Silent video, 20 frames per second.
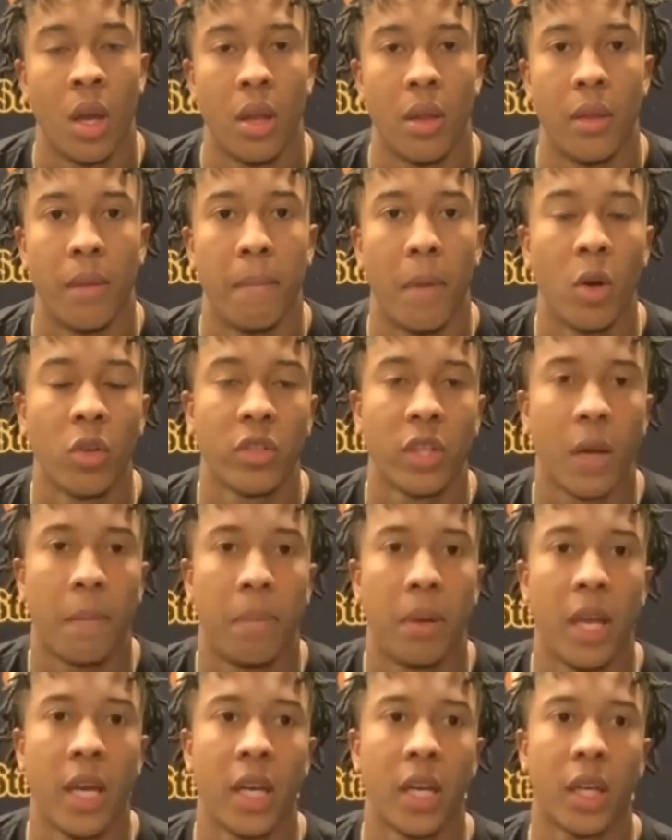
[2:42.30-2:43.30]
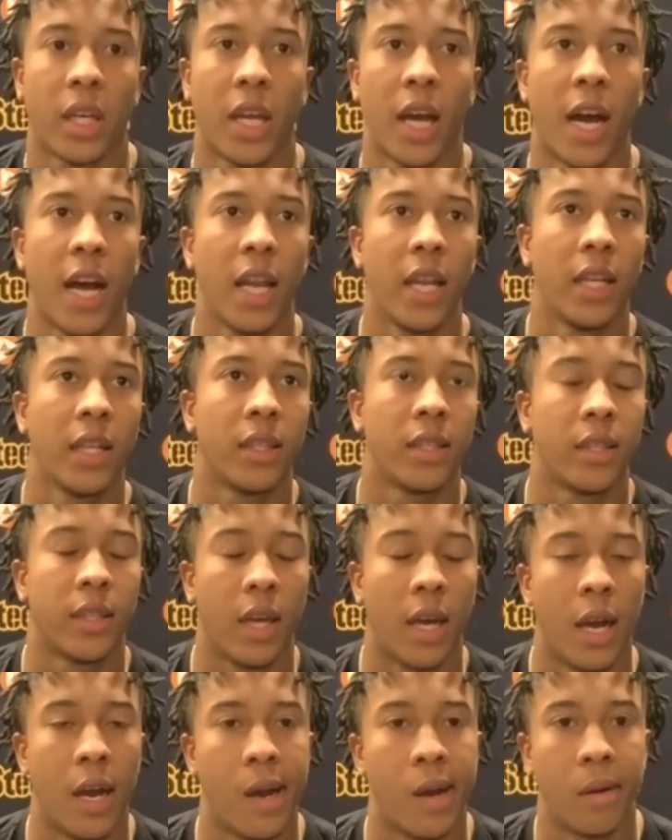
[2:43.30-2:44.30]
the most I played in college,
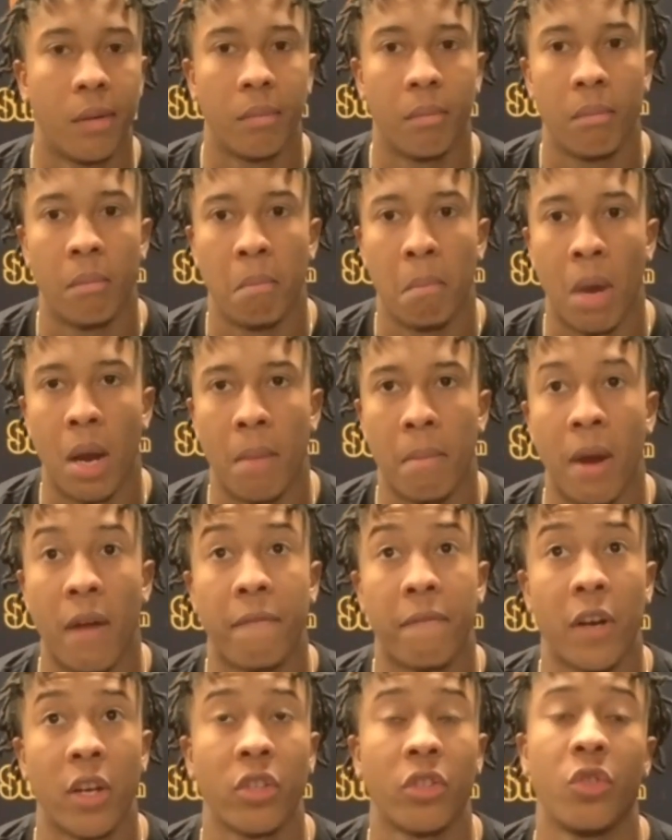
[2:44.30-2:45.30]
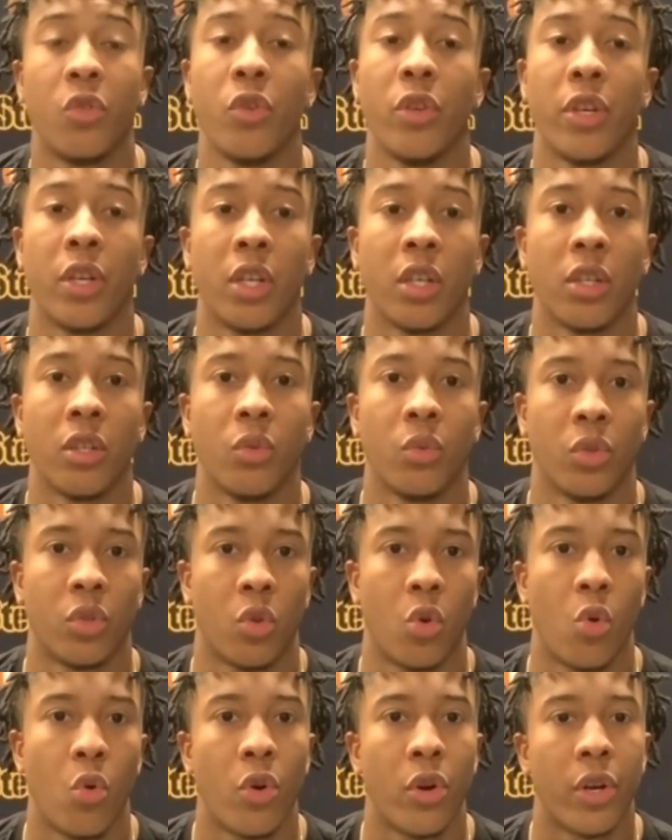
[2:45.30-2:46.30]
um, my, my first two years was
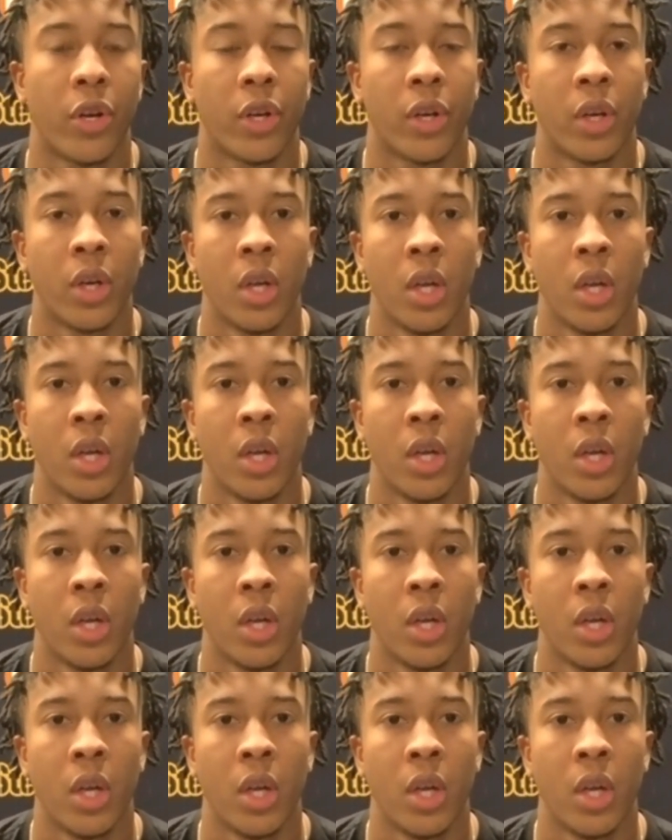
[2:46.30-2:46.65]
corner.